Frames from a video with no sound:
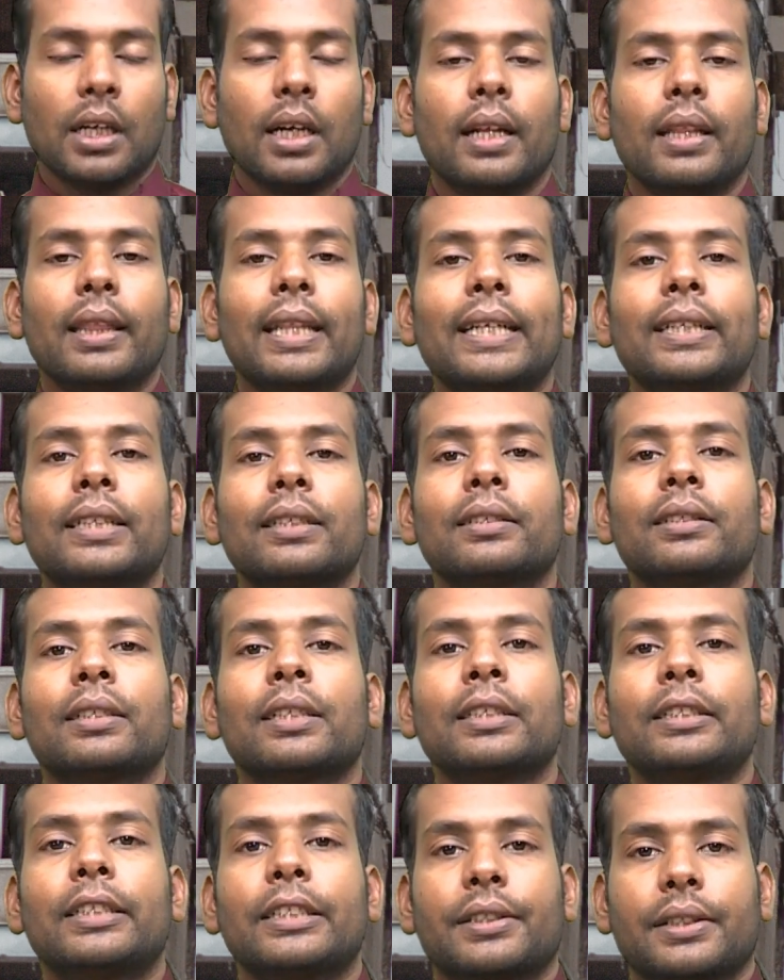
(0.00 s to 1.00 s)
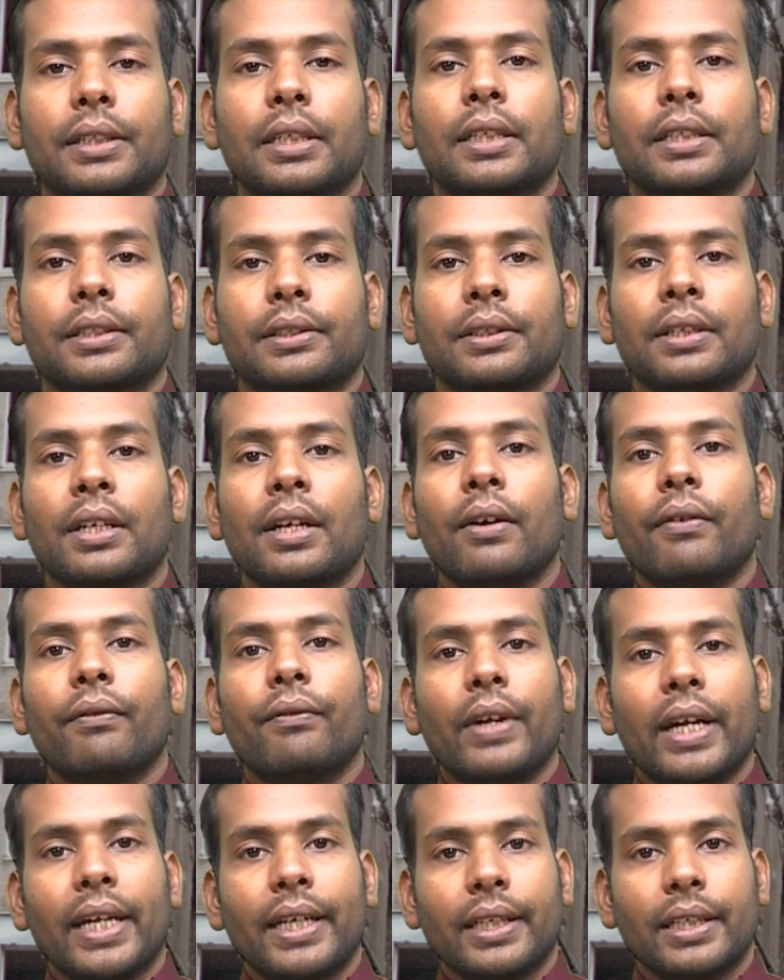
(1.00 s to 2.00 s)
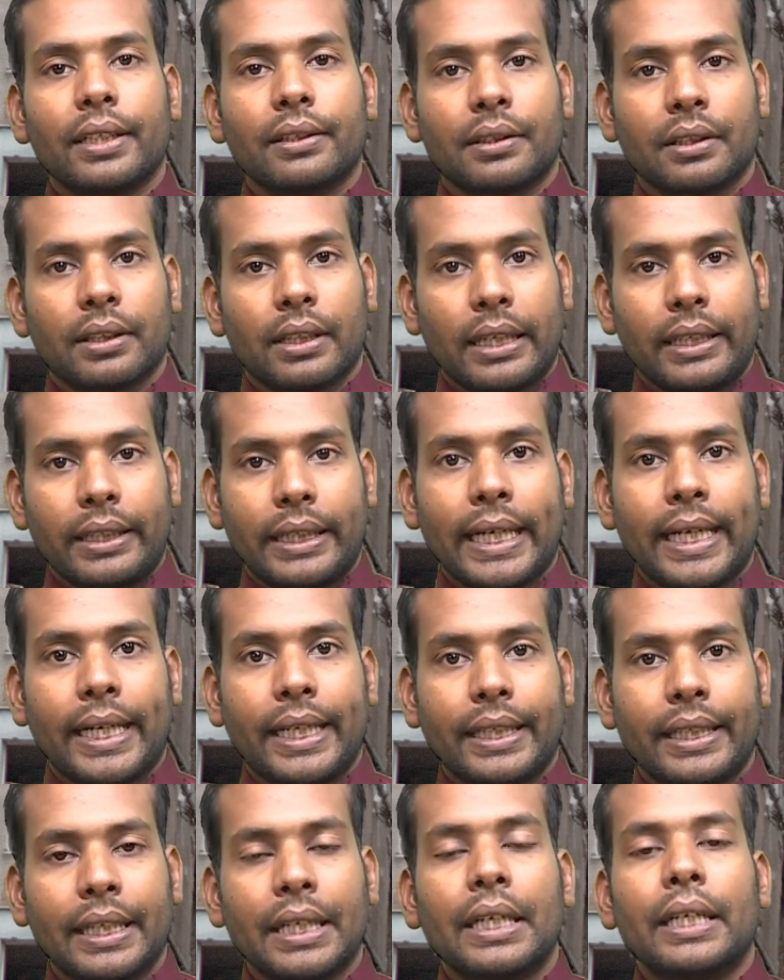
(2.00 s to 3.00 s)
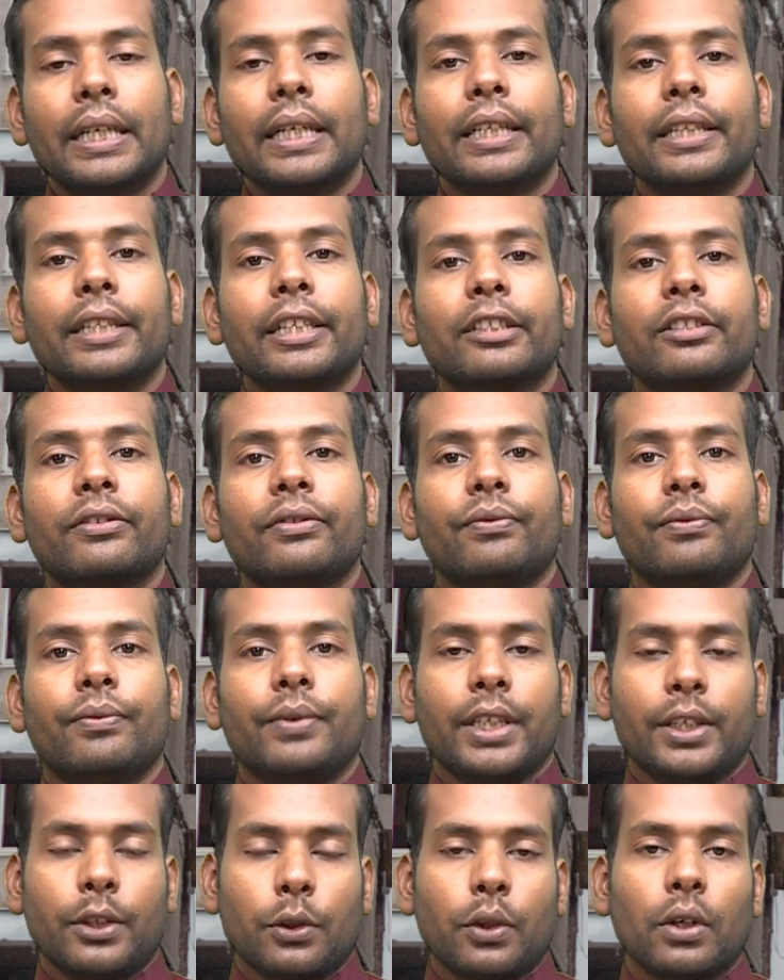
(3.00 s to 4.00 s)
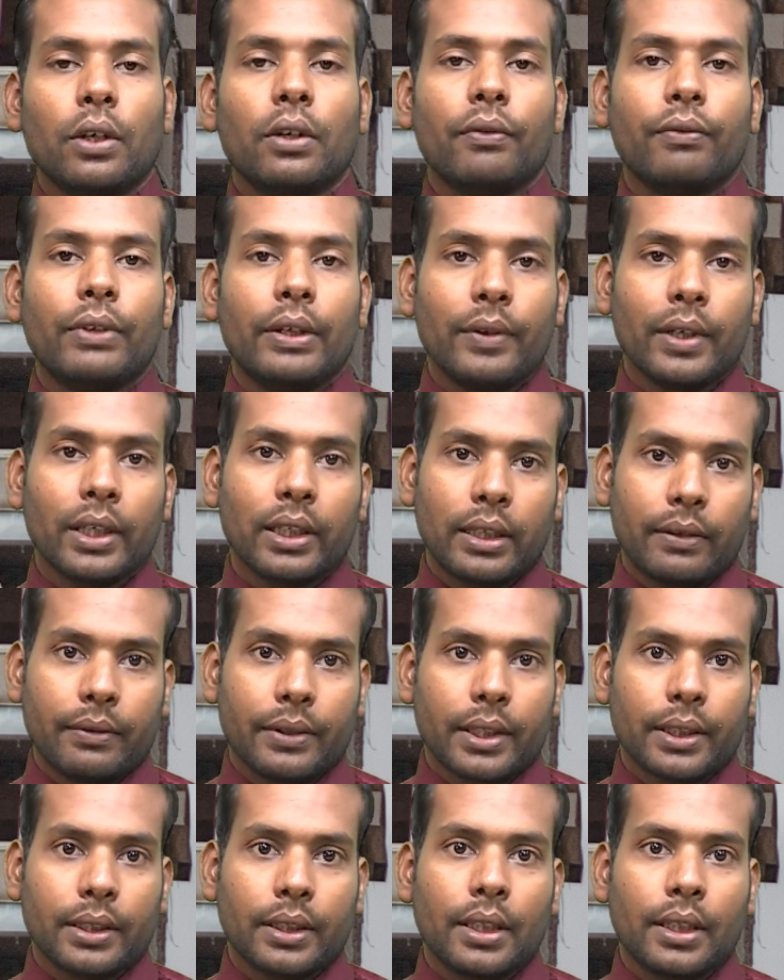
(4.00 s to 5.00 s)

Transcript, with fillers: Let us discuss various content in this video we will cover.